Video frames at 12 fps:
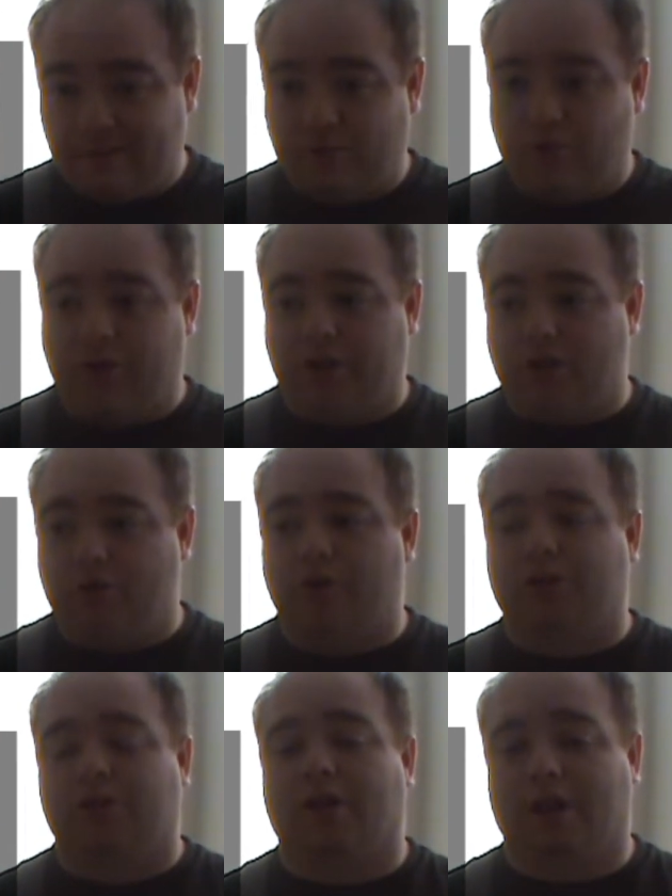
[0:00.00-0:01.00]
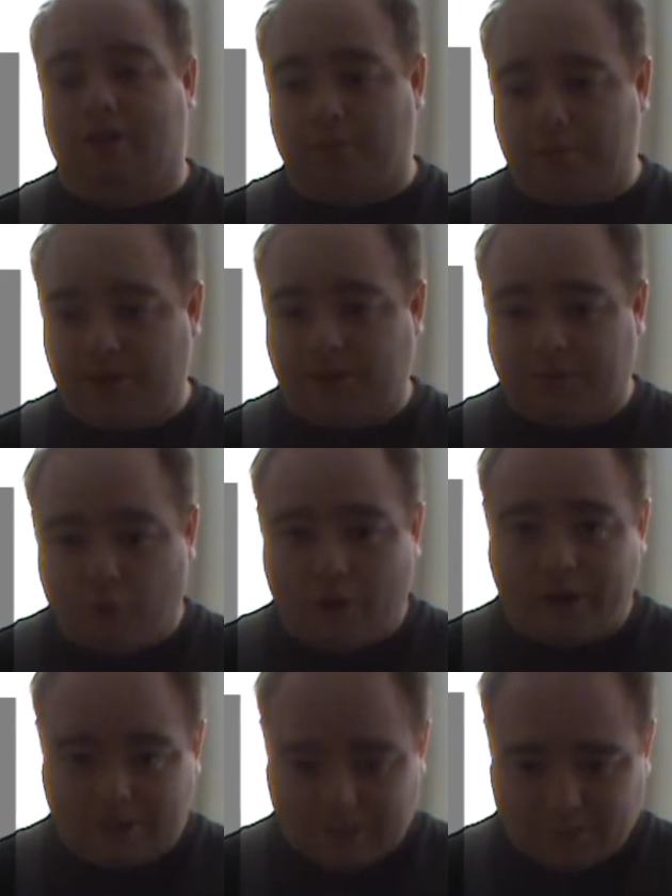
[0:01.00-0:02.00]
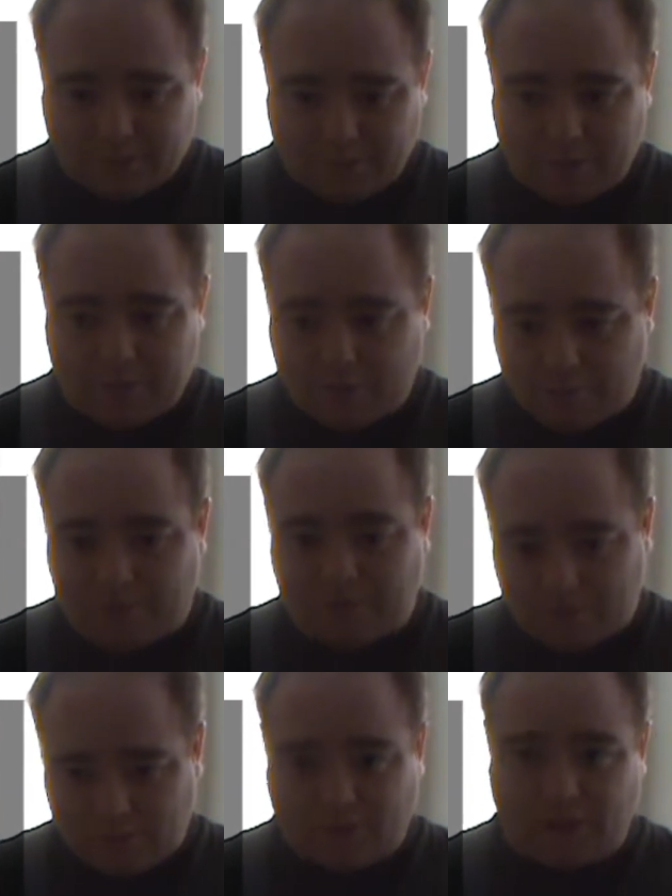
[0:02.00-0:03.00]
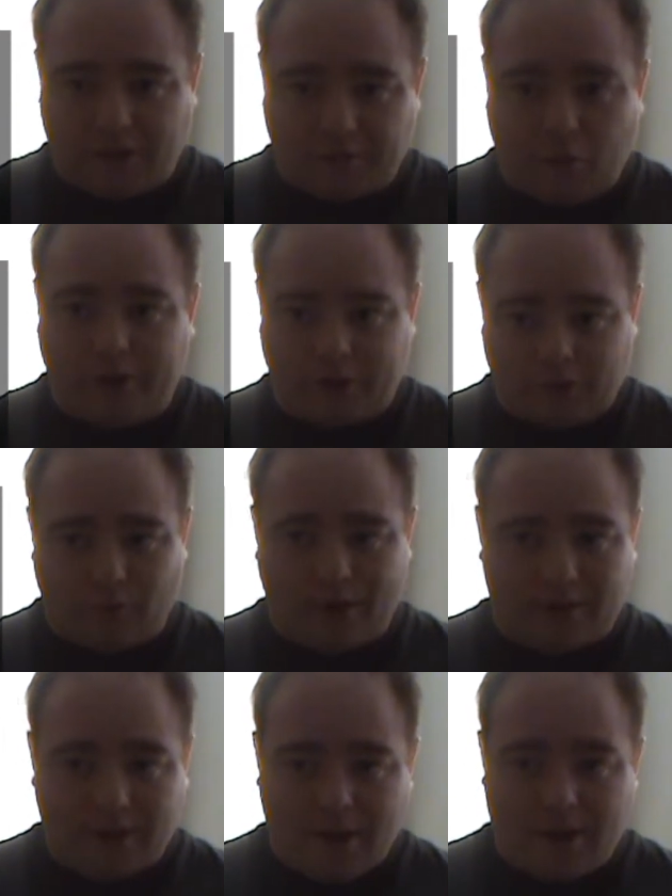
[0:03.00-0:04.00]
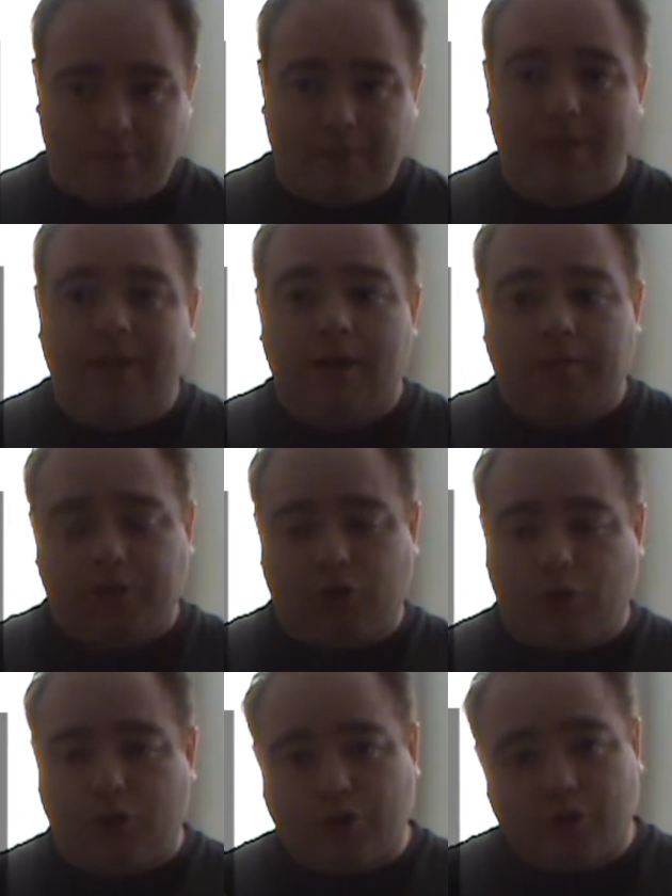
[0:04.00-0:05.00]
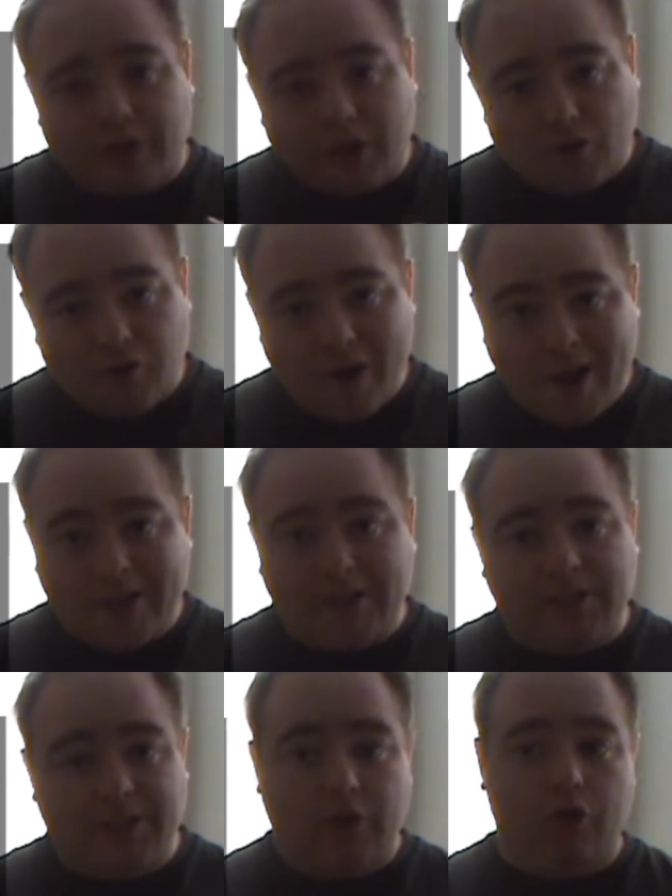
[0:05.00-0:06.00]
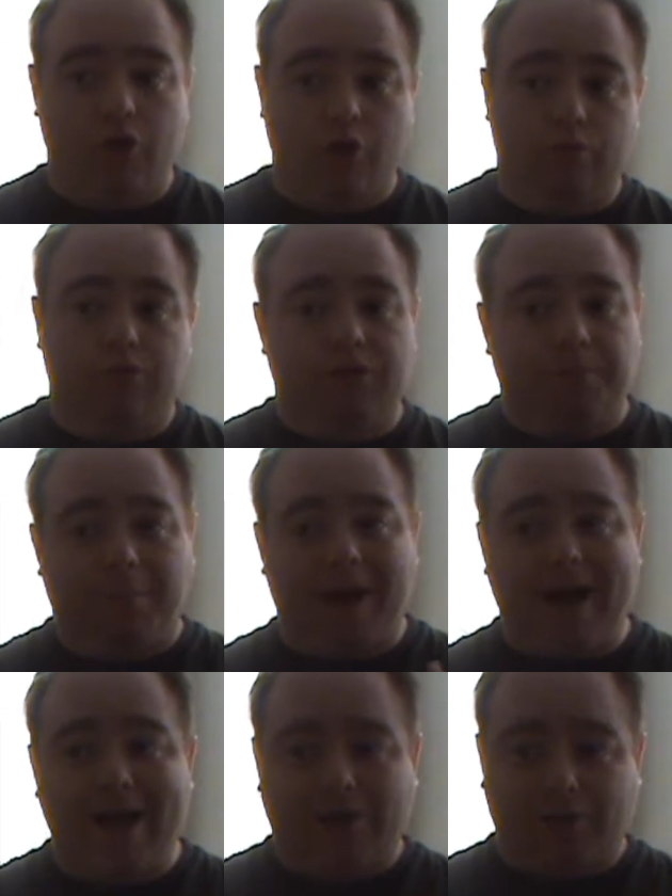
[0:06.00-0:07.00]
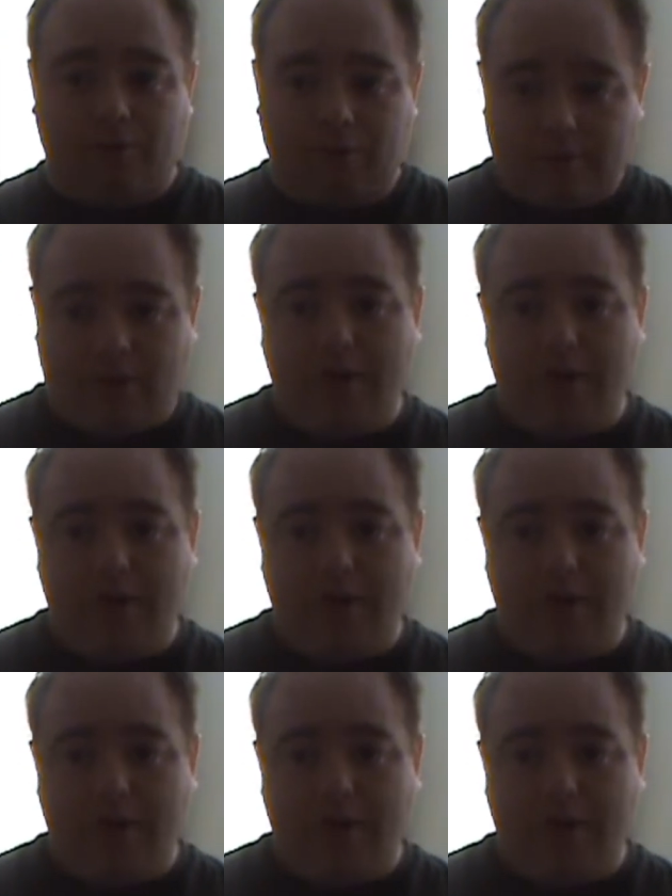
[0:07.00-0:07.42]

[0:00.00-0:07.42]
What they do is, like, the basic point system is you basically still get points to rank up, but you also get credits that you can use to buy certain